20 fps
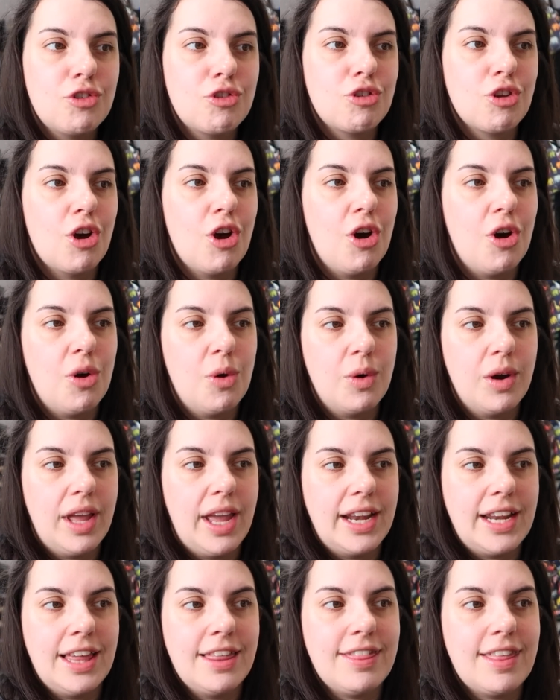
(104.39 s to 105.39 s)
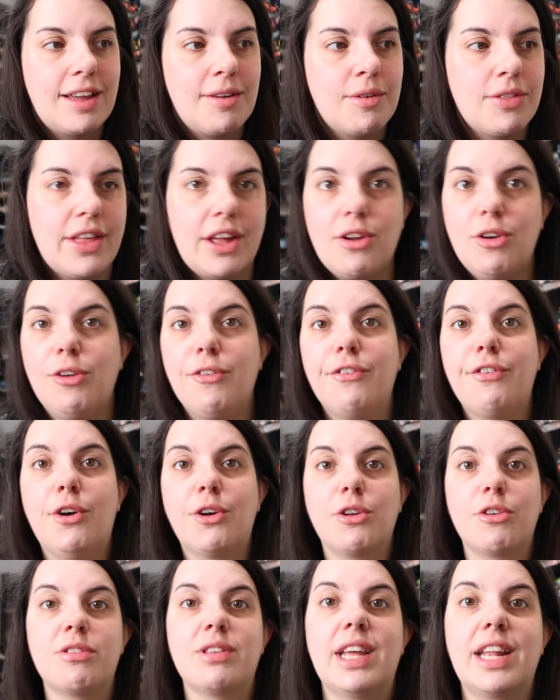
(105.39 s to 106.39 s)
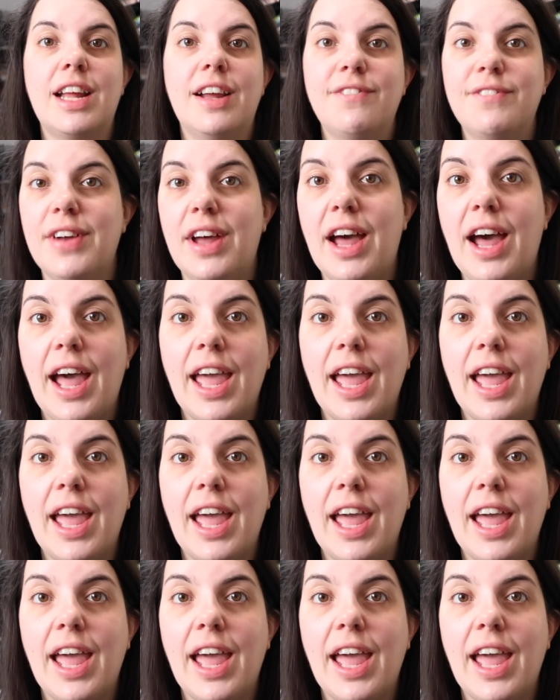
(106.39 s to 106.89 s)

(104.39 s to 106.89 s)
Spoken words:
So anything with that old photo setup,